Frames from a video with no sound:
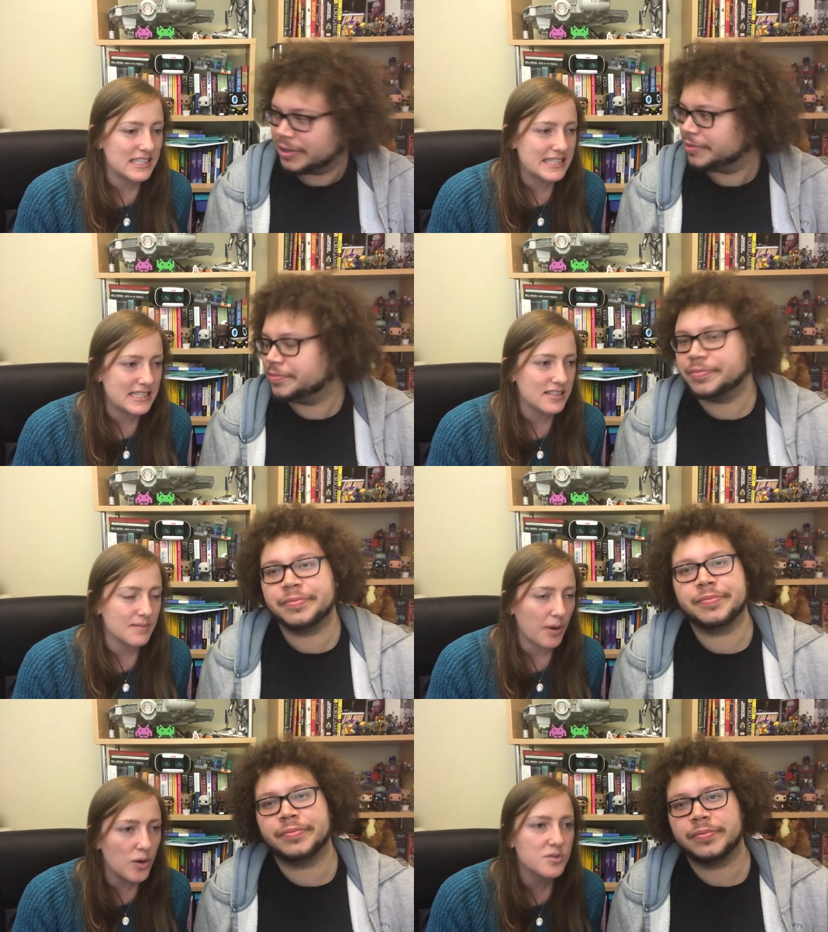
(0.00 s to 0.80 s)
Speaker 1: is this
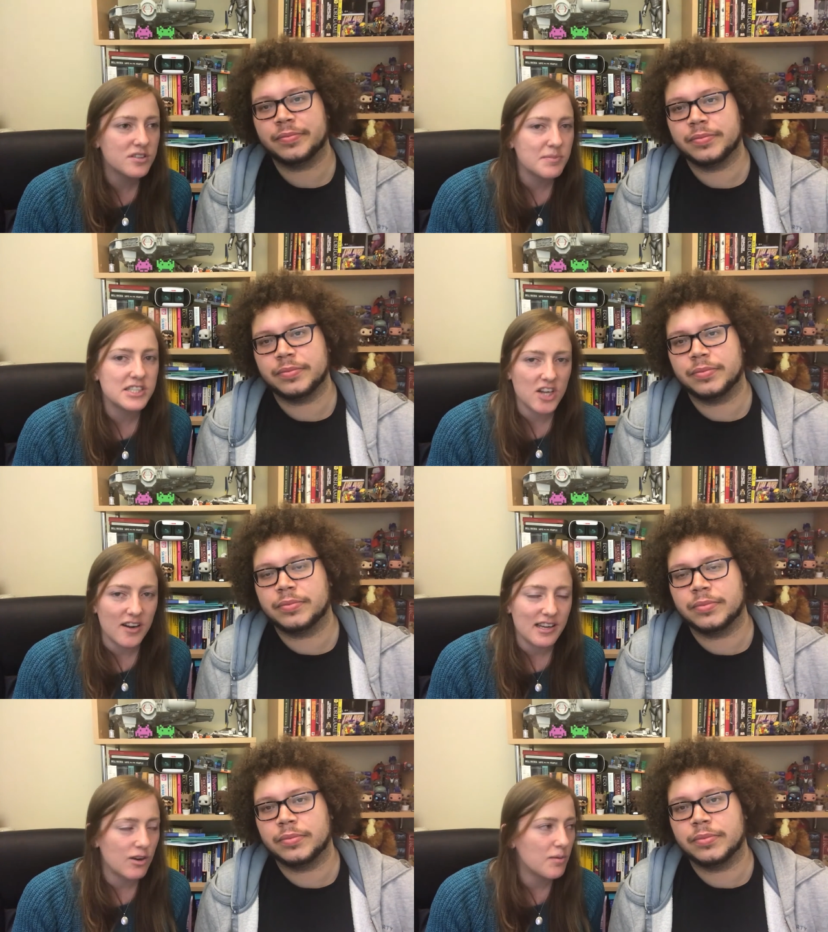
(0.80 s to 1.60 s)
supposed to be
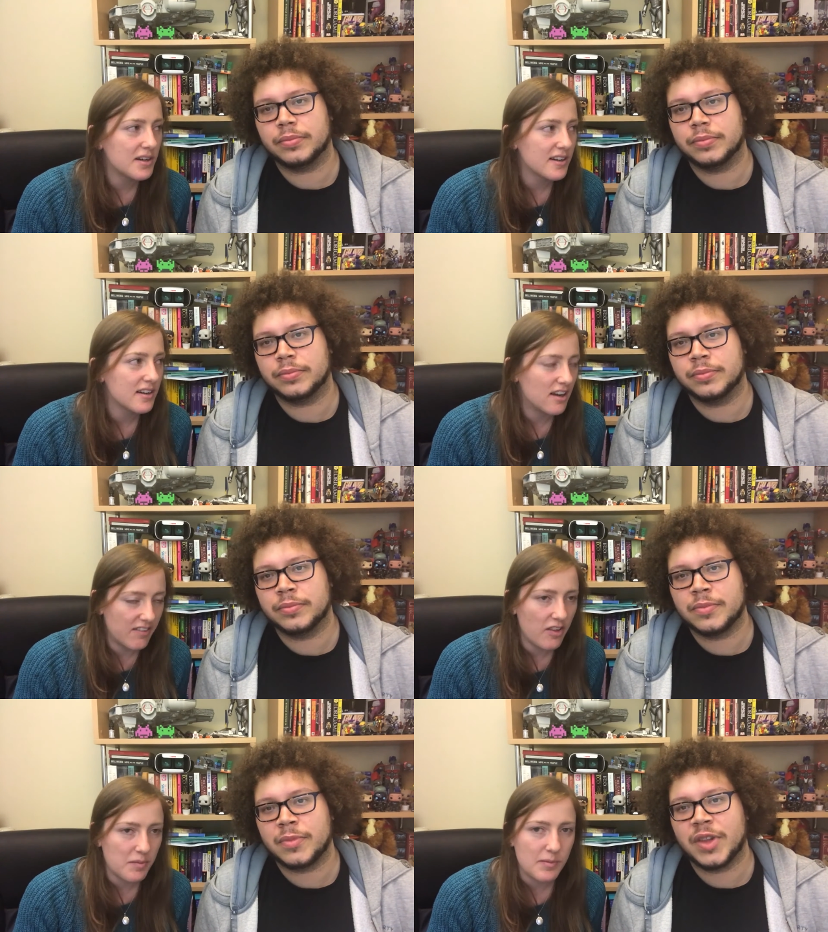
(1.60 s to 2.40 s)
darkly comic? Have
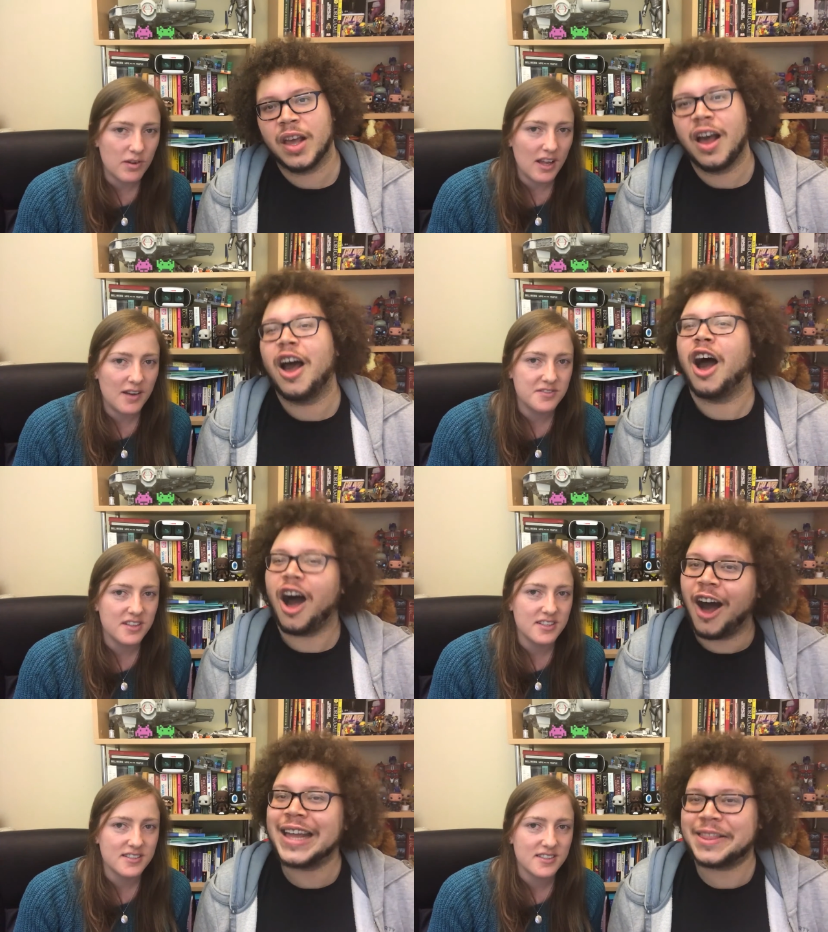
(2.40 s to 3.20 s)
other people laughed at
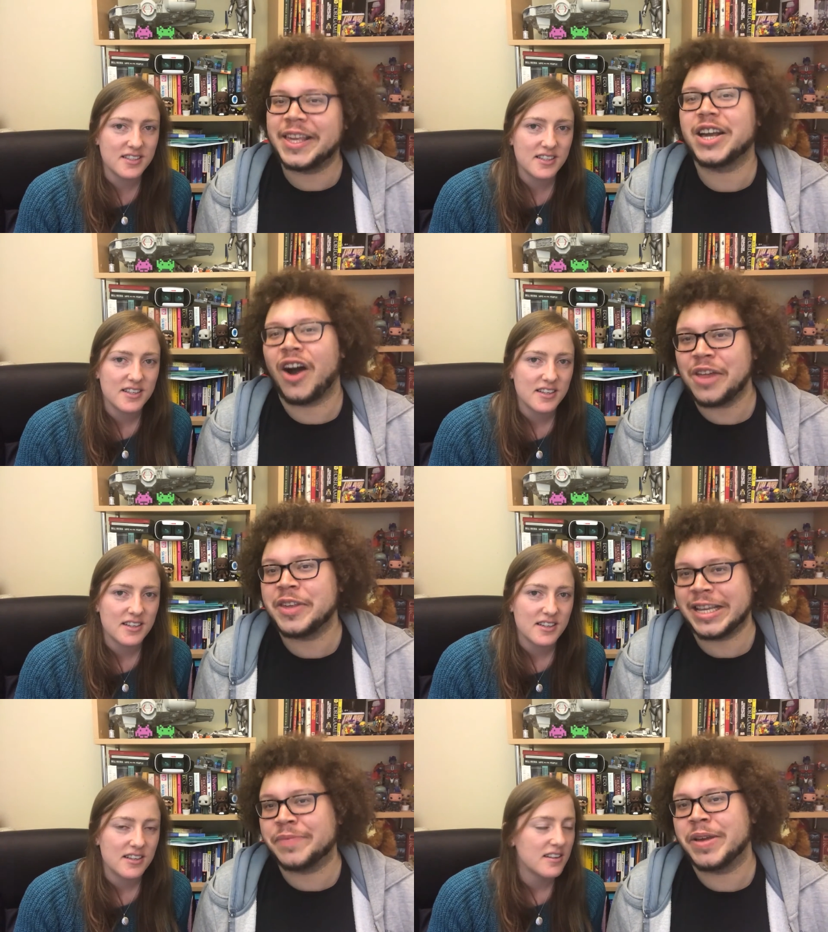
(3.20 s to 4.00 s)
Speaker 2: this? I think I
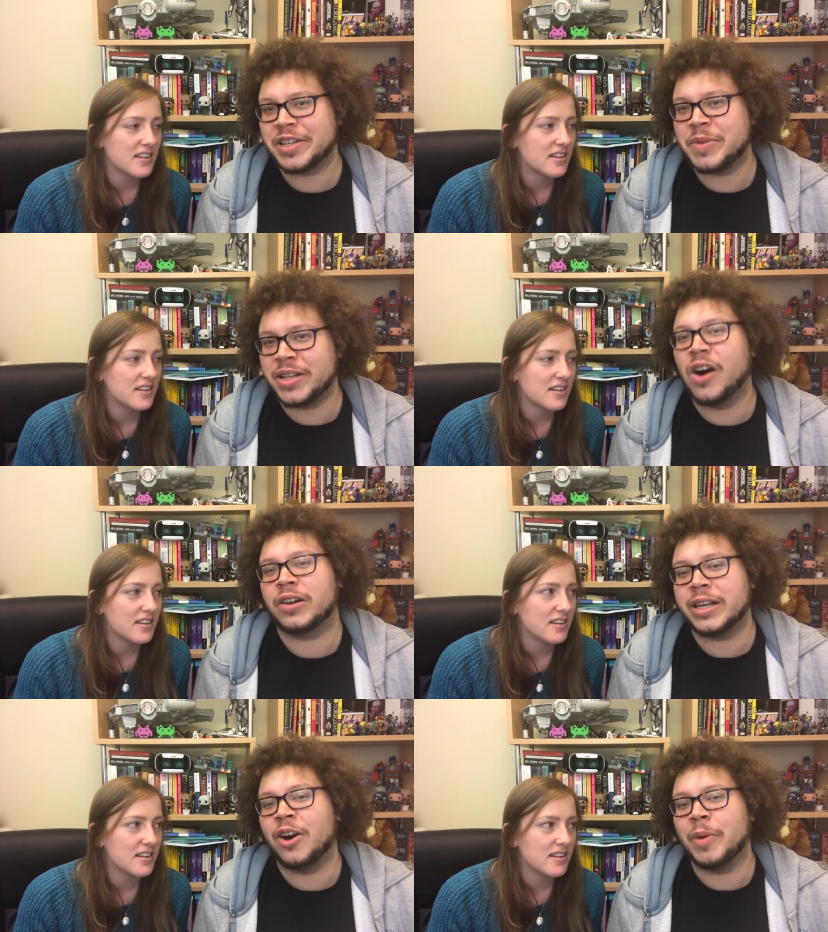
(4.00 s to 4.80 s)
think it's meant to be
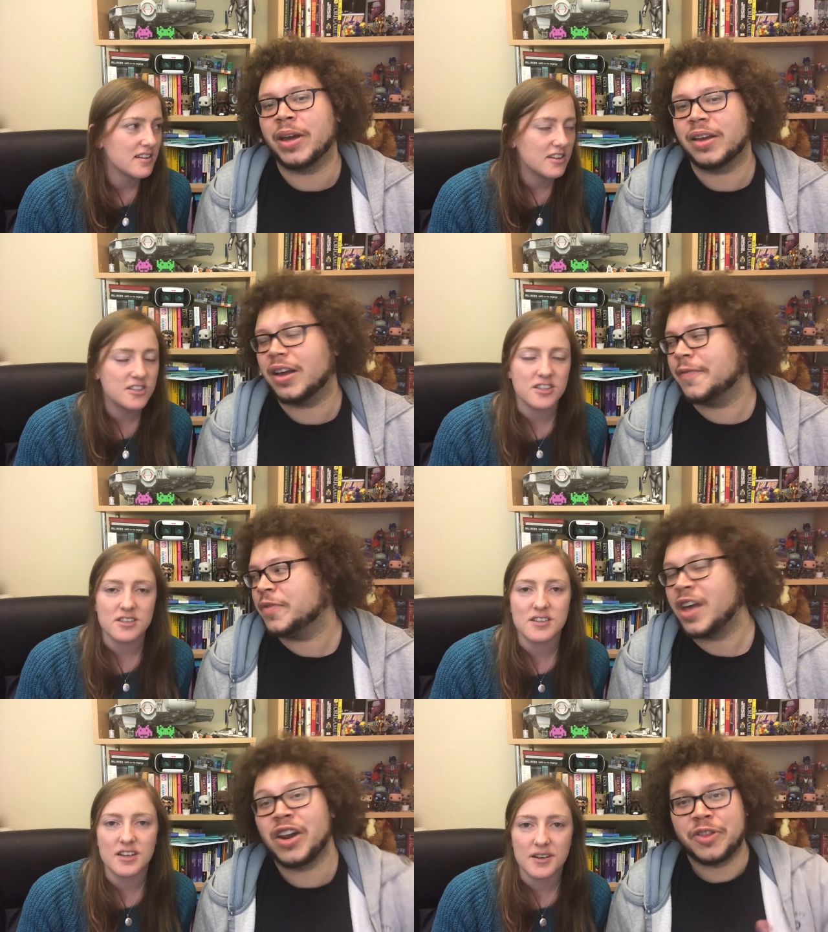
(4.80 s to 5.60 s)
darkly comic.
Speaker 1: You do?
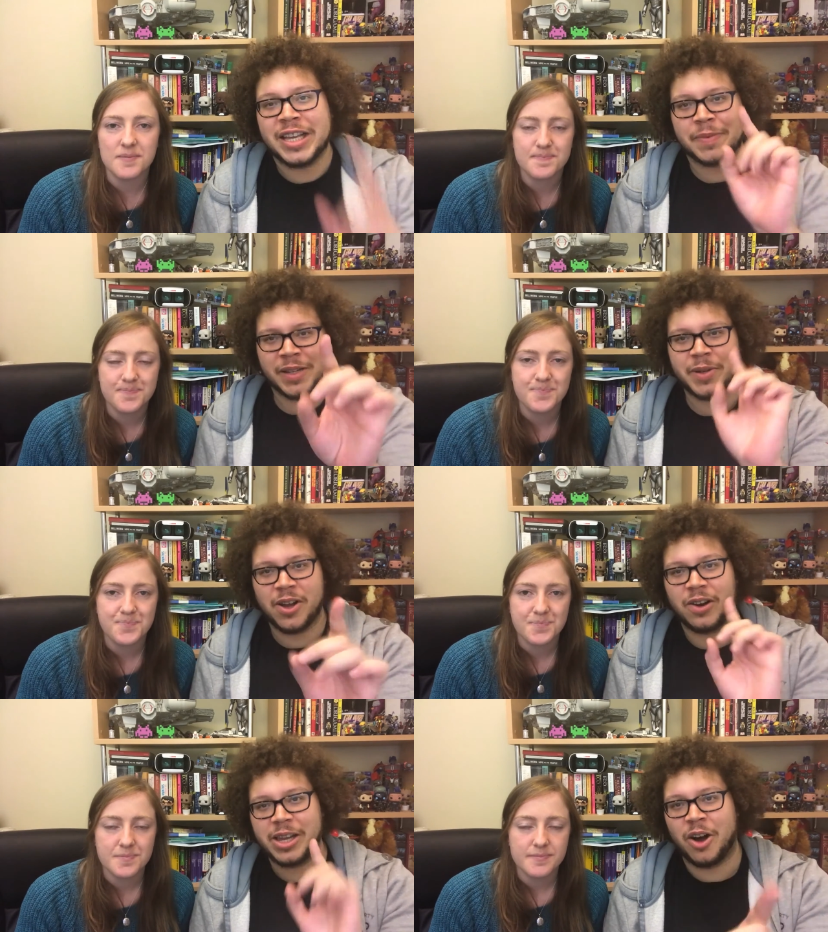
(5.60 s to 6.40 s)
Okay.
Speaker 2: And I think it's meant to be
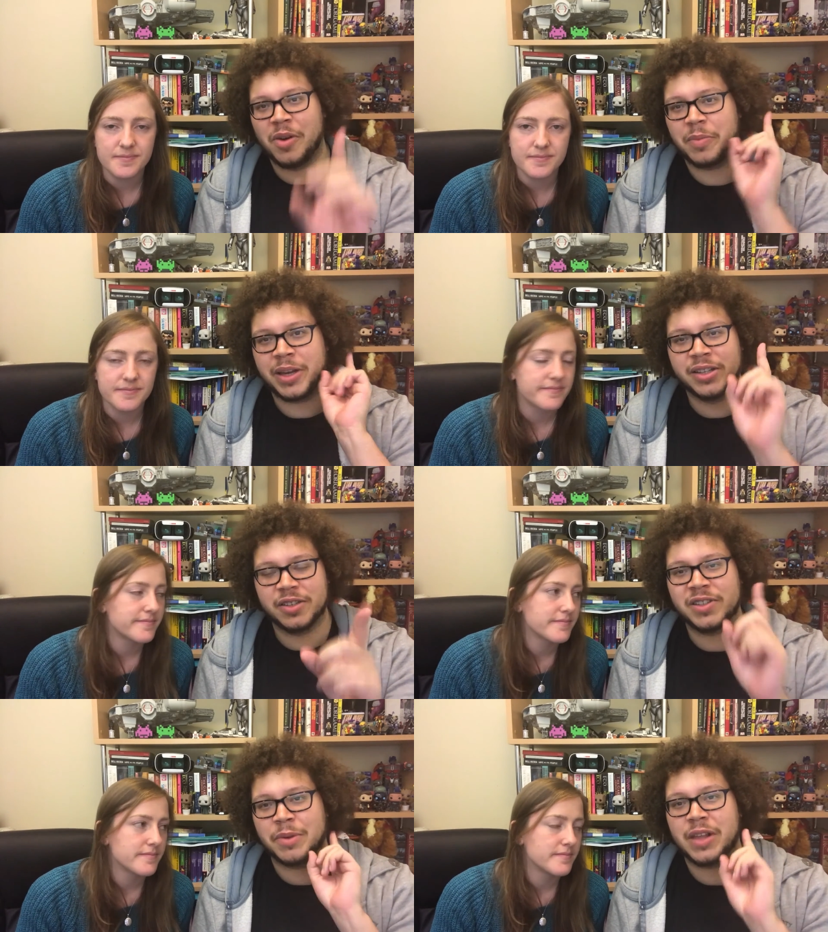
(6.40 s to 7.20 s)
darkly comic because
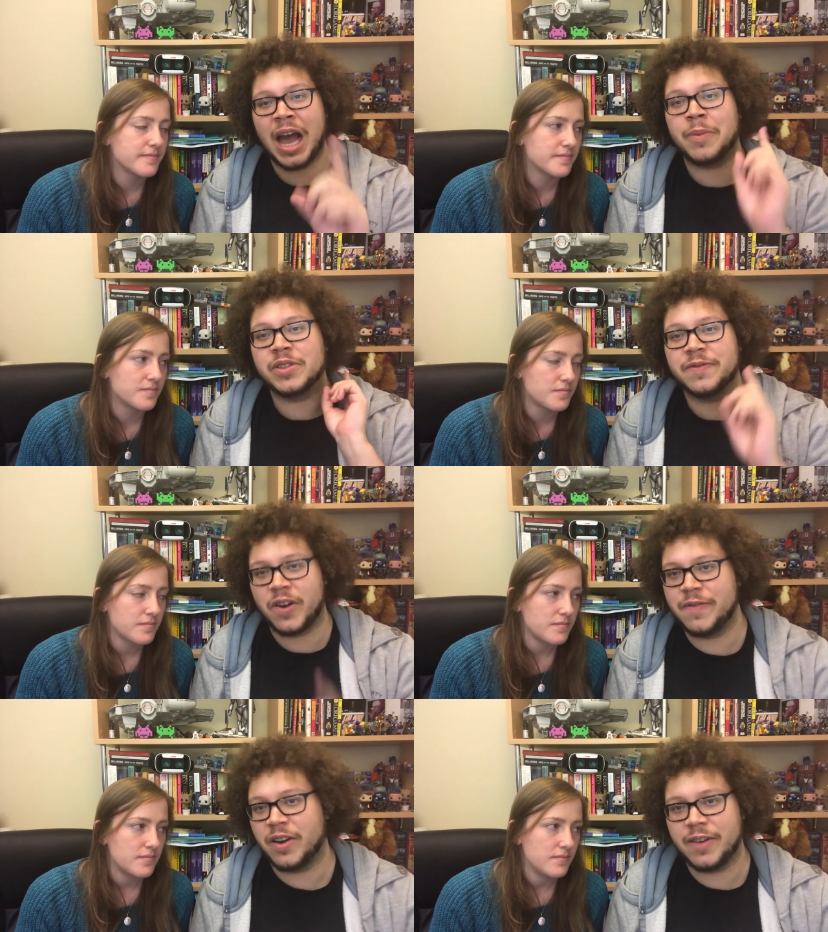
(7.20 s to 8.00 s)
of something that happens
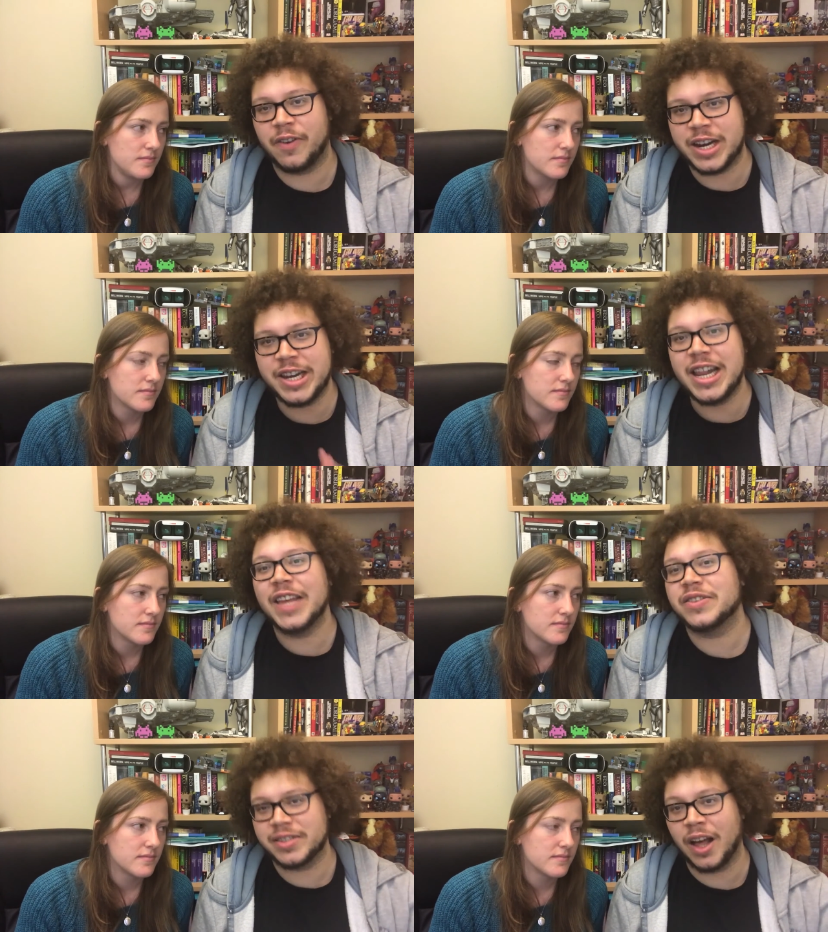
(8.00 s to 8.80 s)
very, very, very near the